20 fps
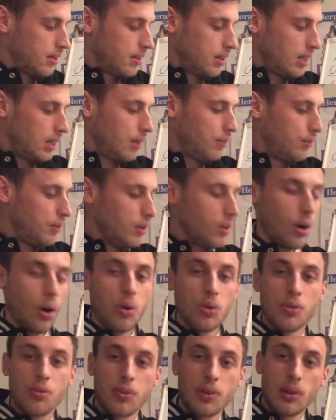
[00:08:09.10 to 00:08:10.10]
If you
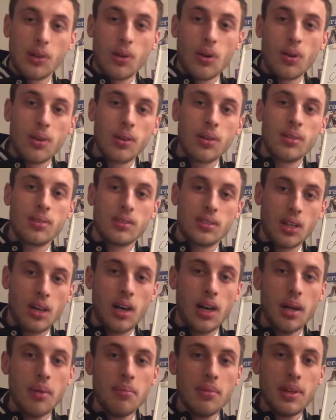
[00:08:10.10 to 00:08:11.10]
hold for a long
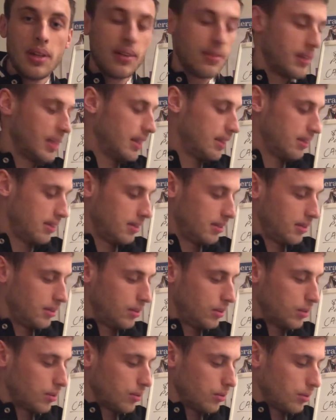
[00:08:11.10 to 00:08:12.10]
time, then
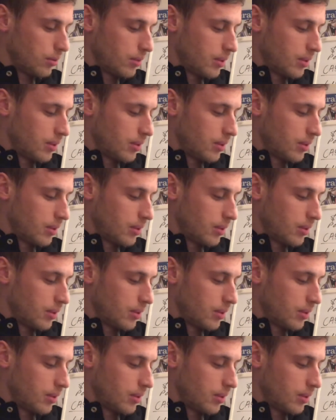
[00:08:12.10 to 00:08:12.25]
you're